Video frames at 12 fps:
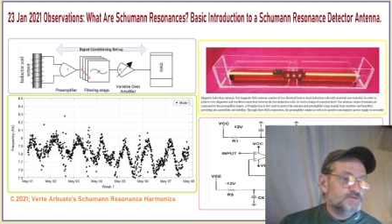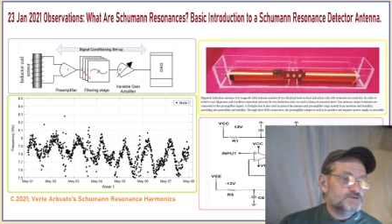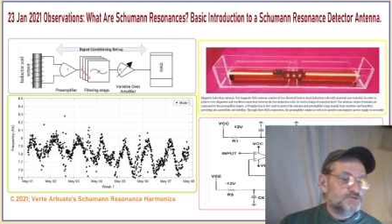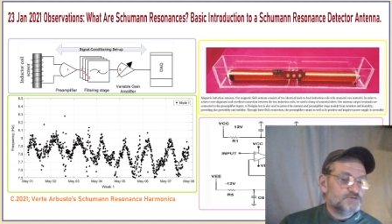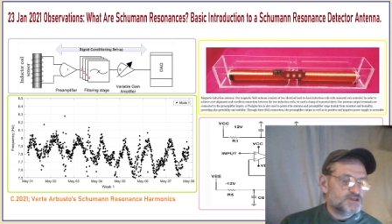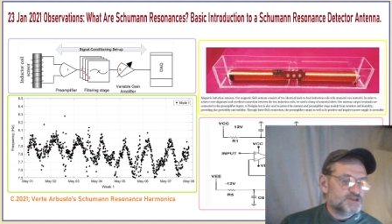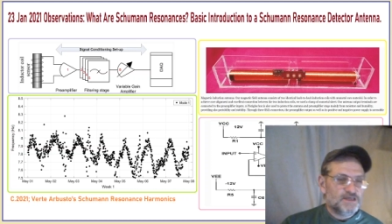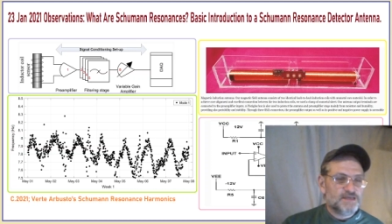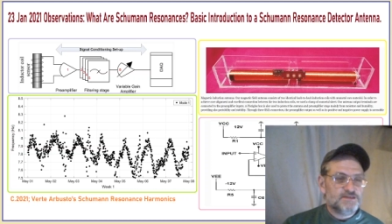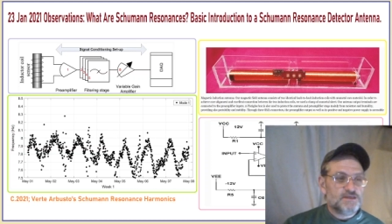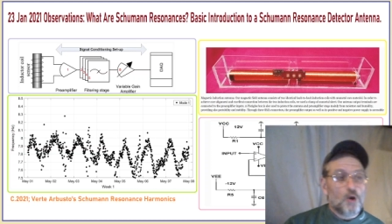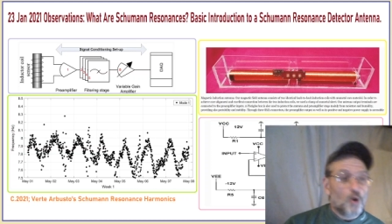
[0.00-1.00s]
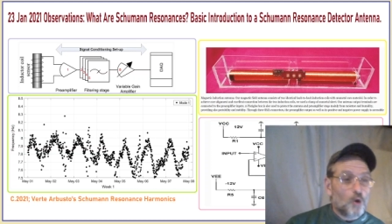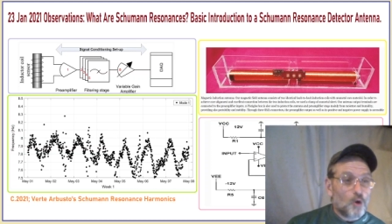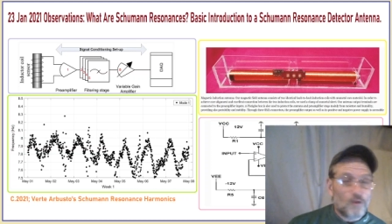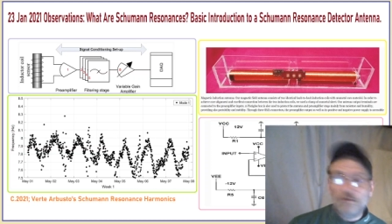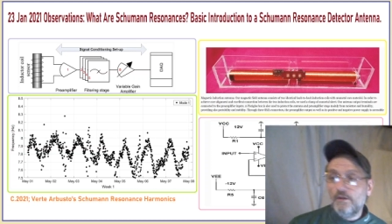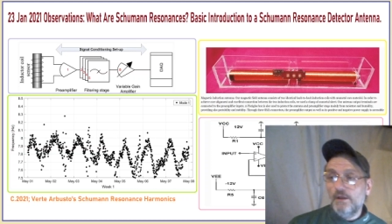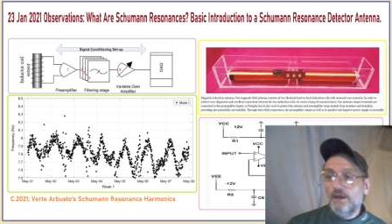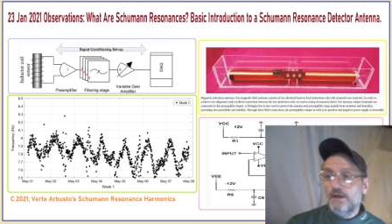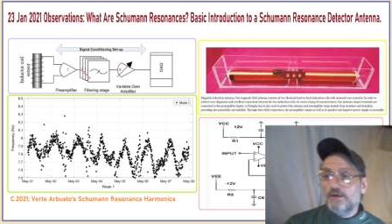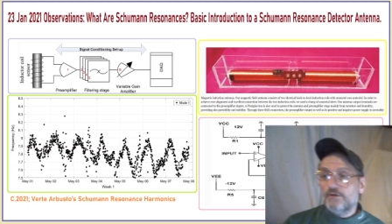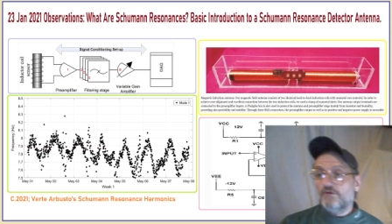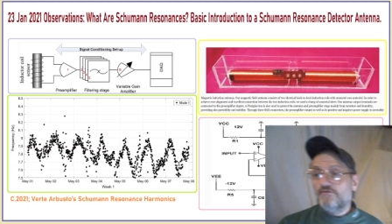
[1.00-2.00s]
to select the all
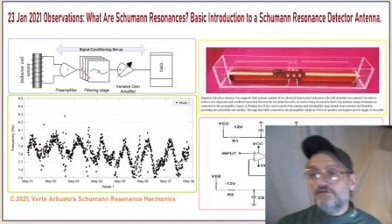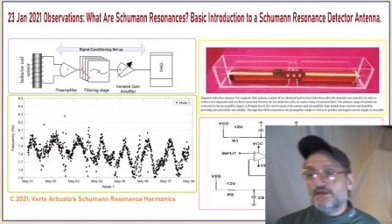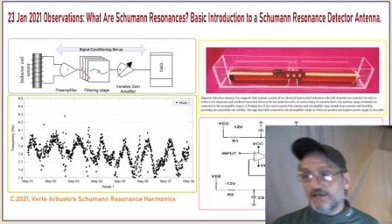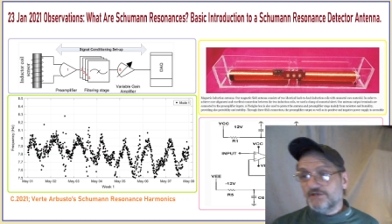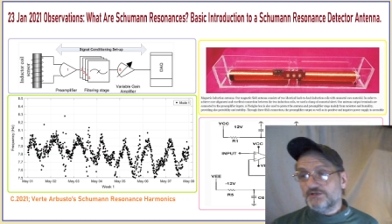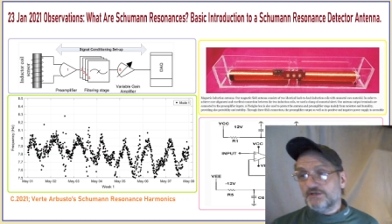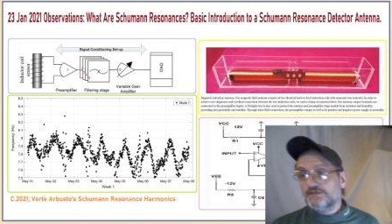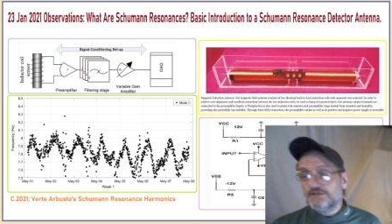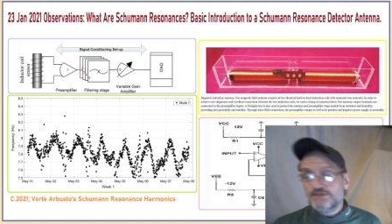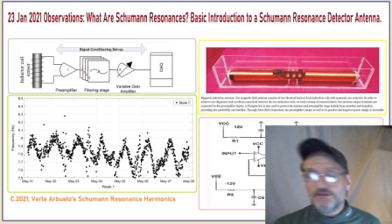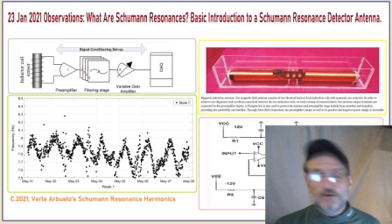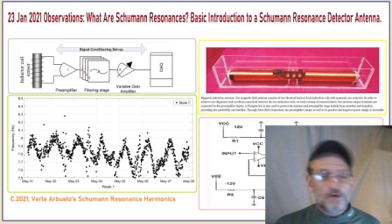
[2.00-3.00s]
notifications.